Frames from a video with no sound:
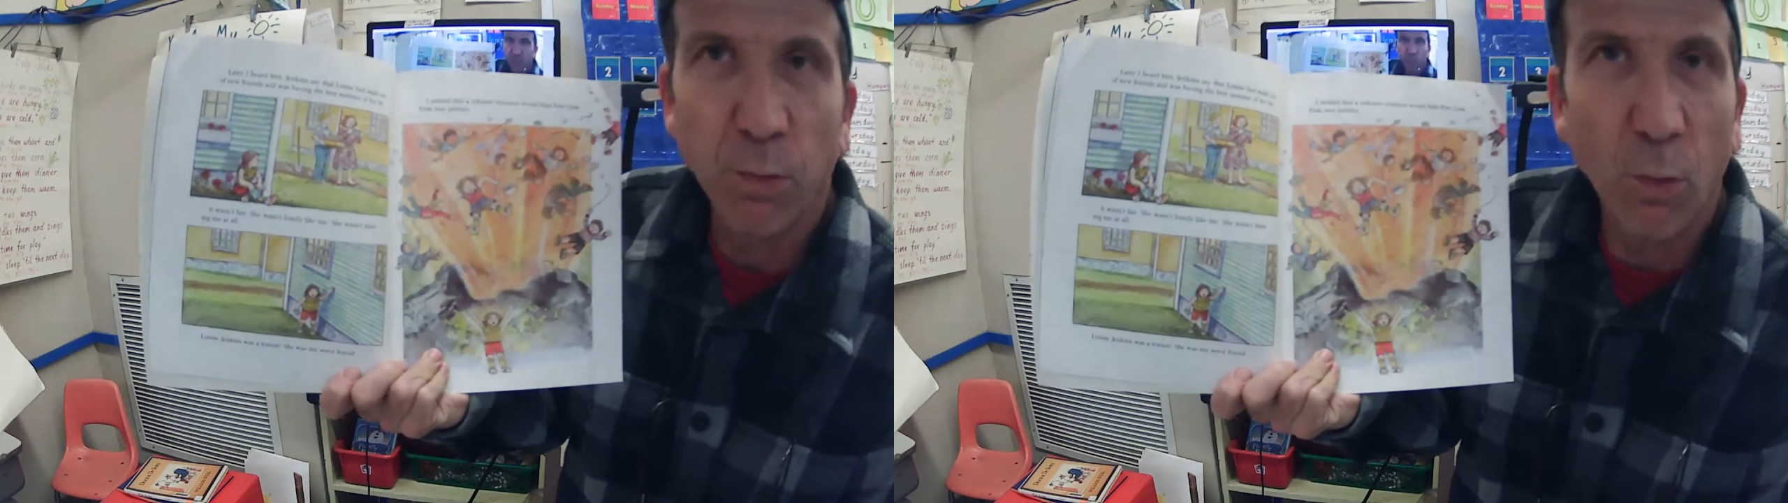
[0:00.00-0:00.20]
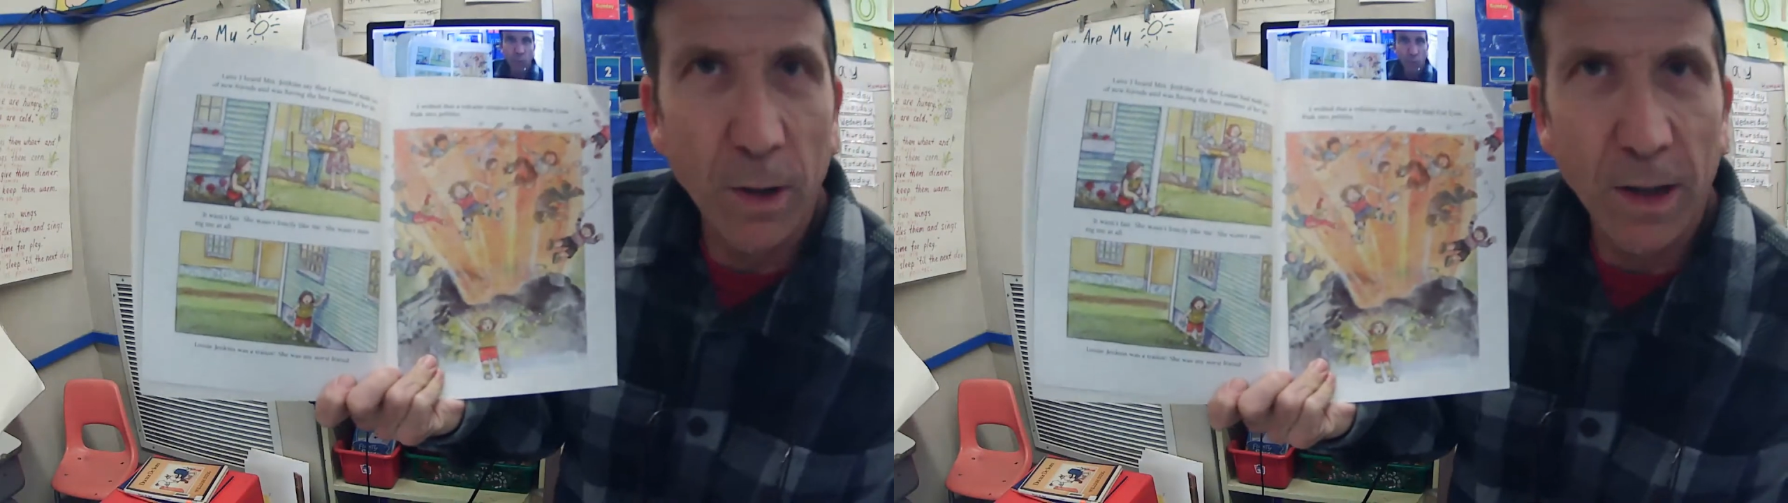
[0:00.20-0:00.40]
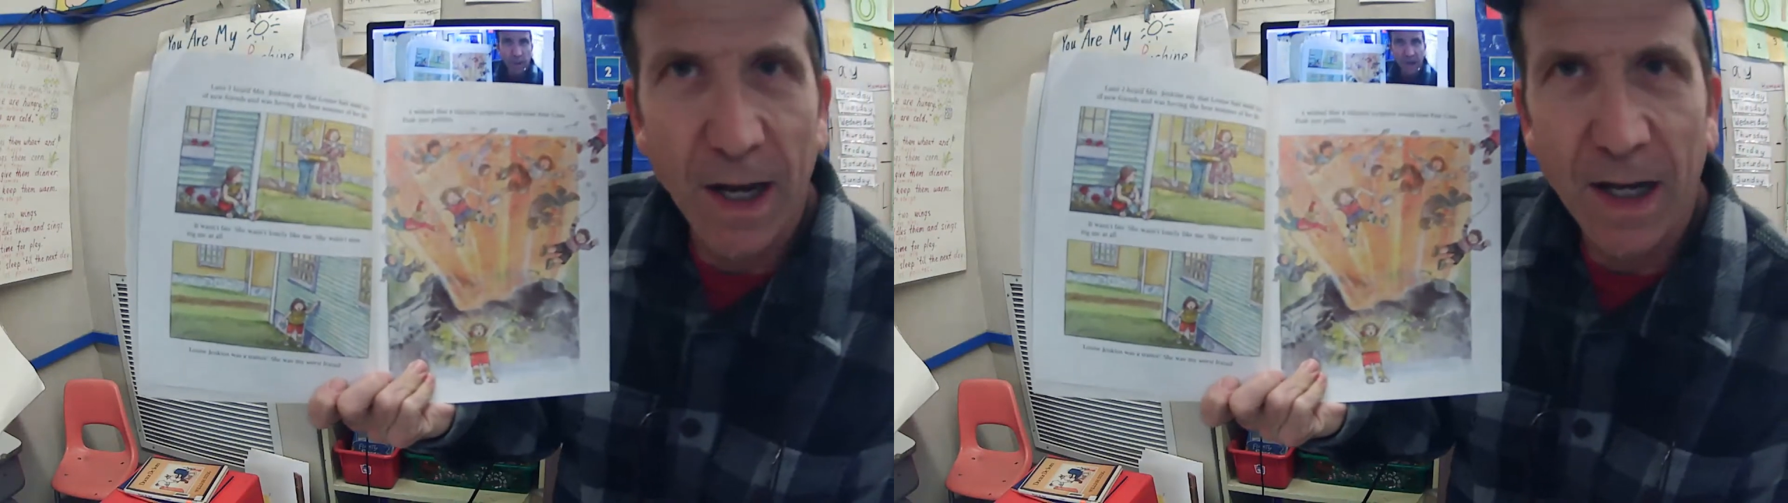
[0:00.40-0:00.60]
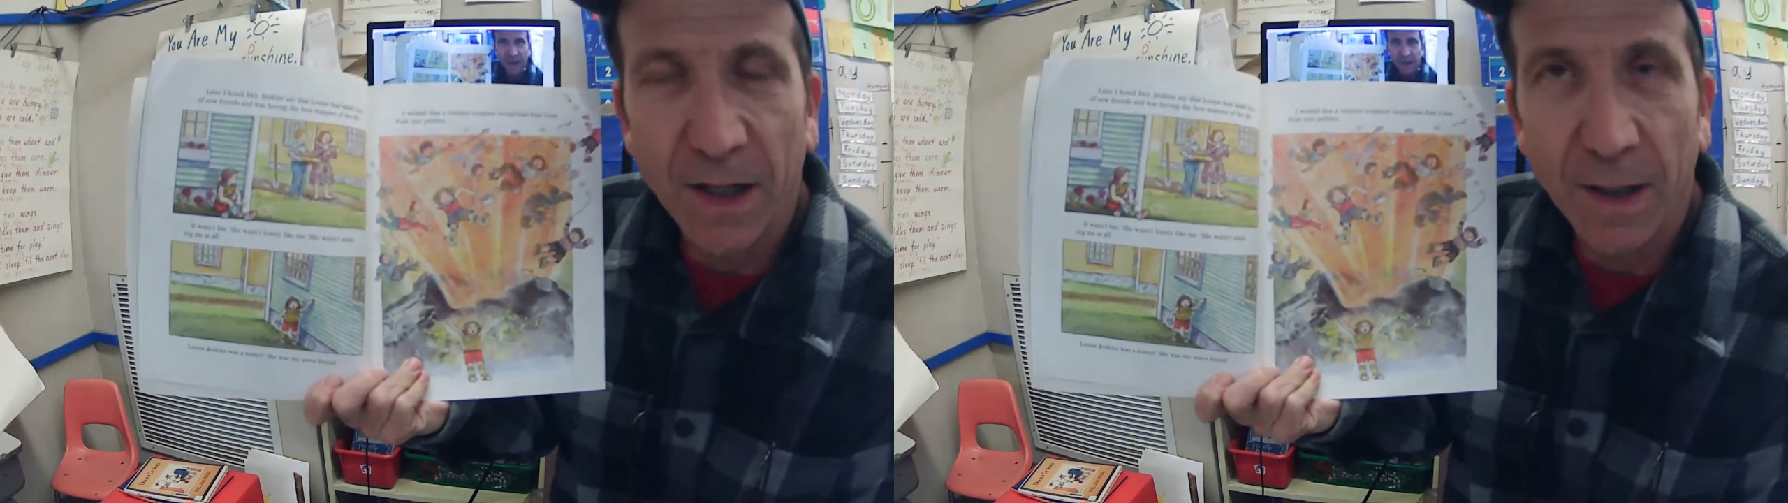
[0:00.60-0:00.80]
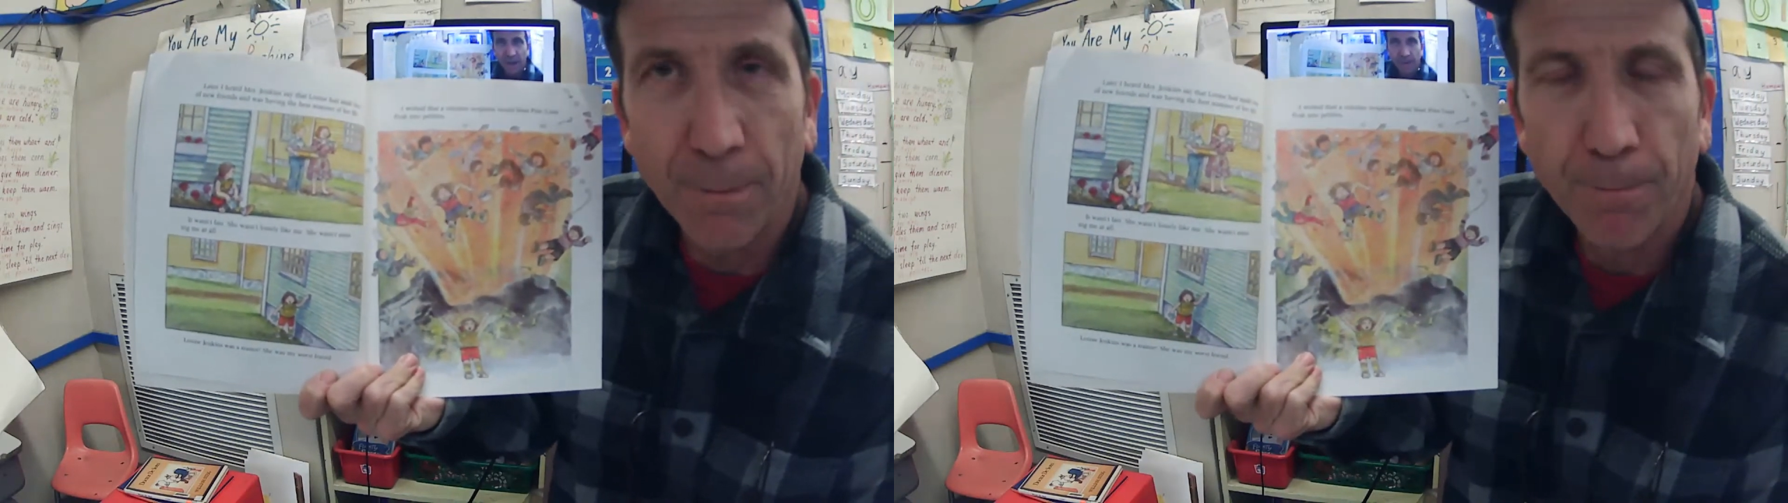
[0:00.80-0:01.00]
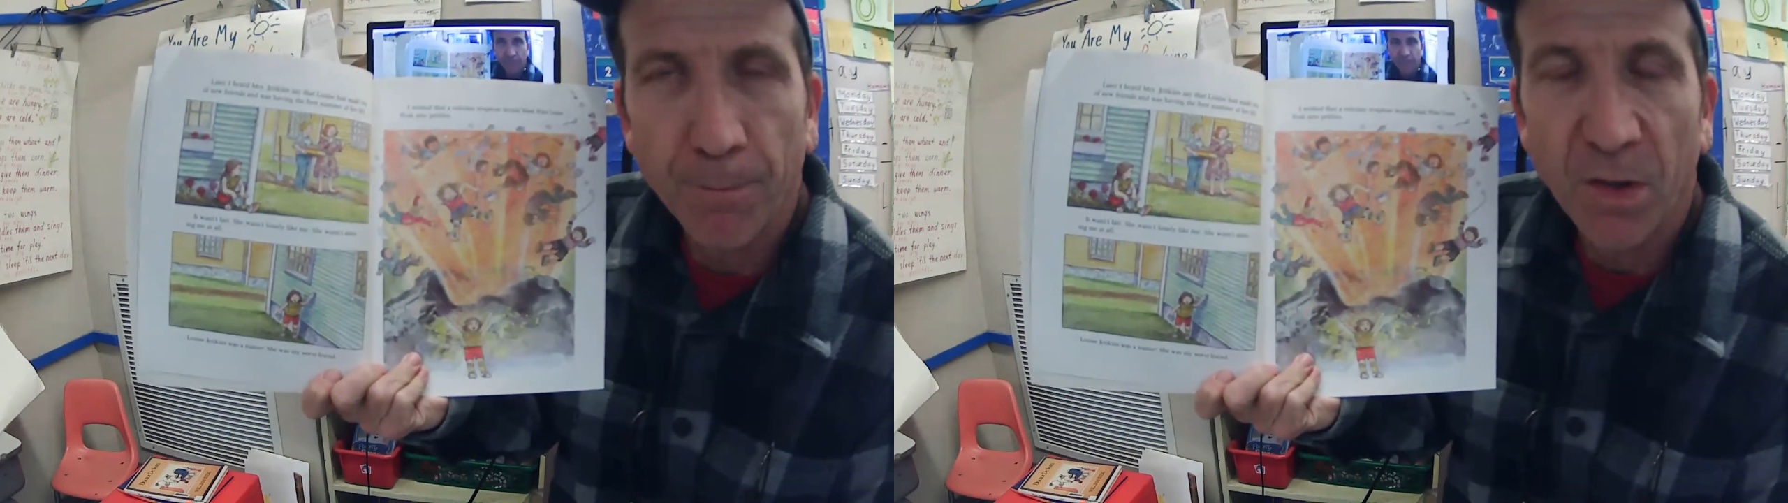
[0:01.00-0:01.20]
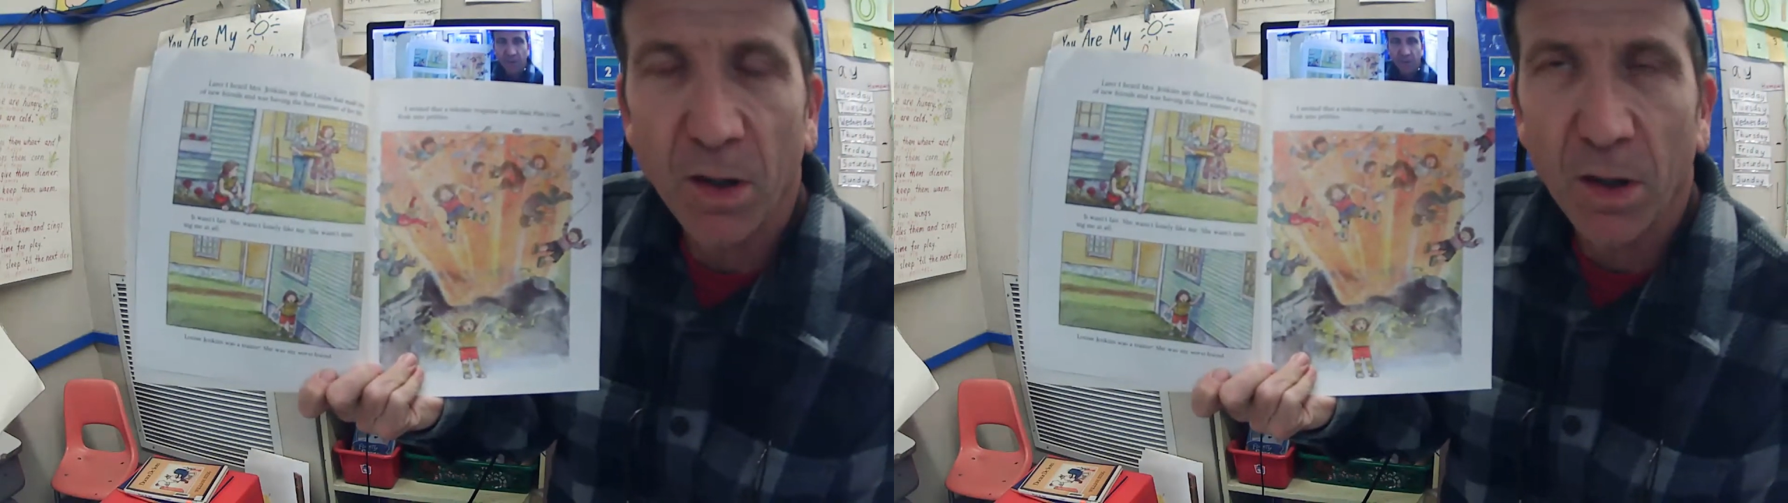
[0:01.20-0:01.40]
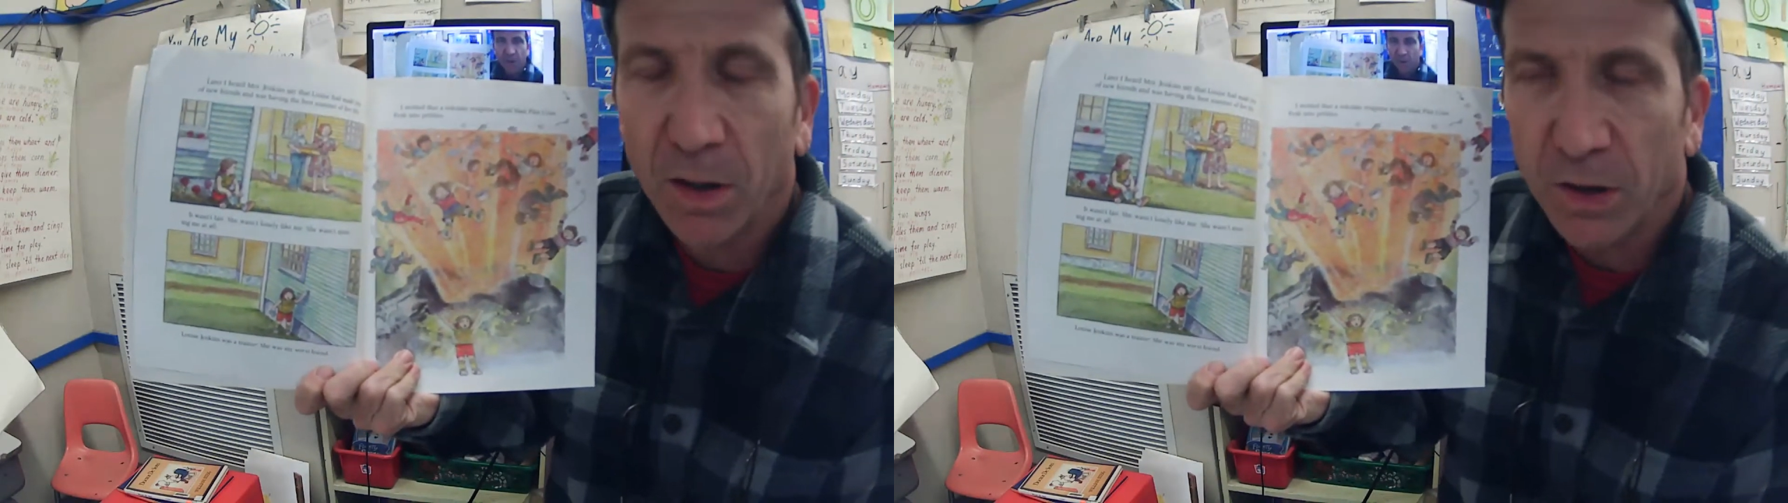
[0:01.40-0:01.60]
Poor Kathy.
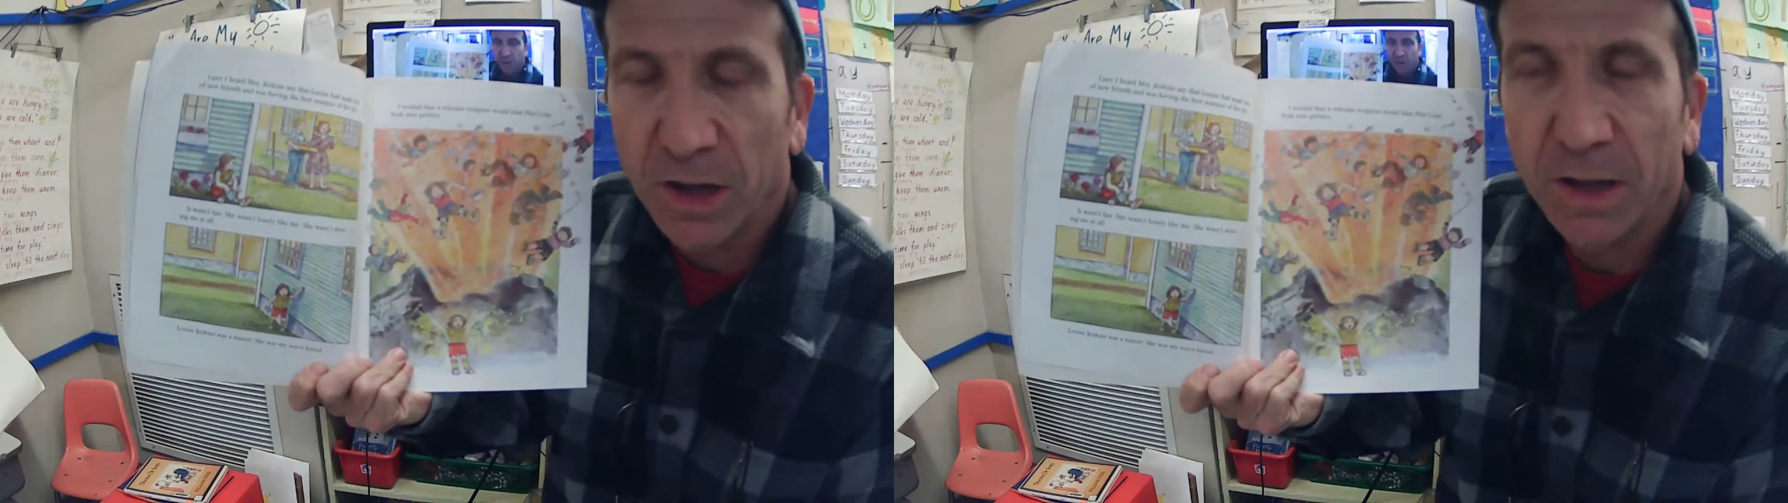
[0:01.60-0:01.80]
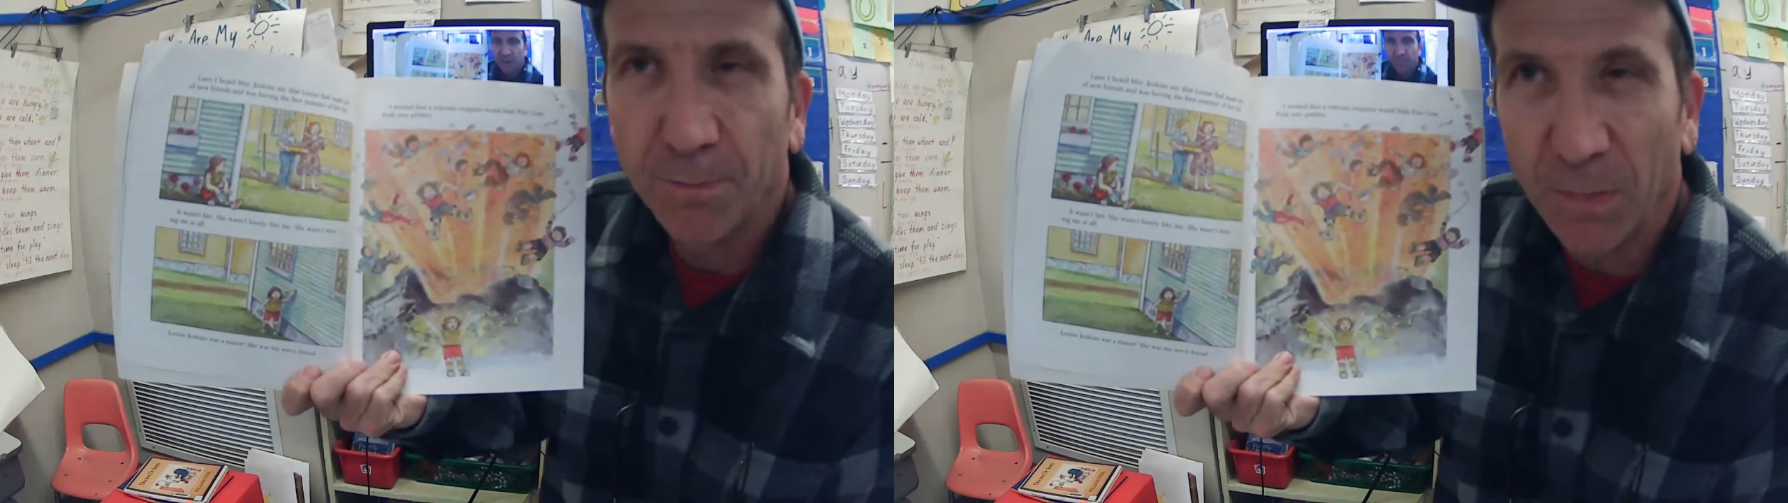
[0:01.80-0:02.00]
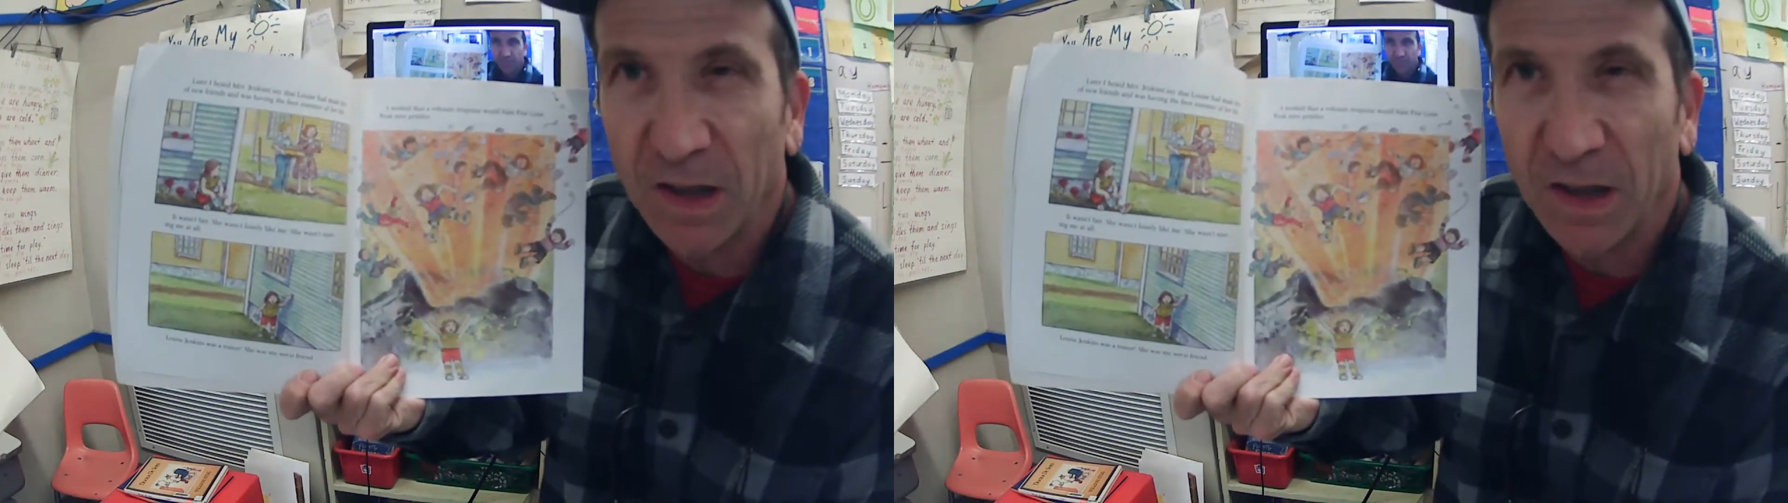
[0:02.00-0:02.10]
She